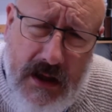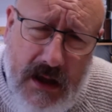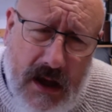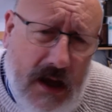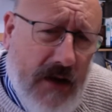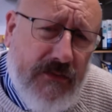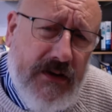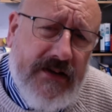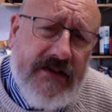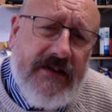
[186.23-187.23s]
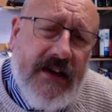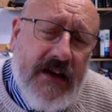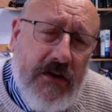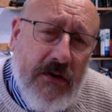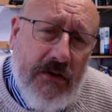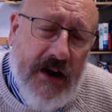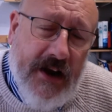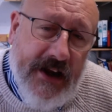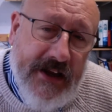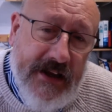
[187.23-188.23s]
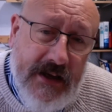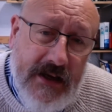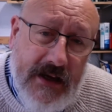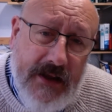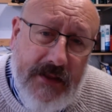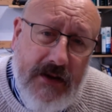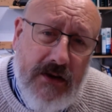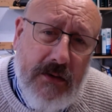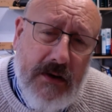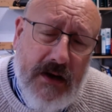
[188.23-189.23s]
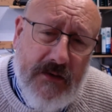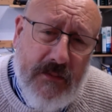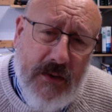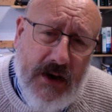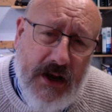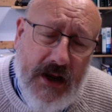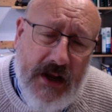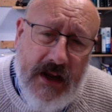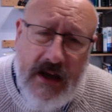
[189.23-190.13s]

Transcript: I have reason to take your eye, and then you only have one eye.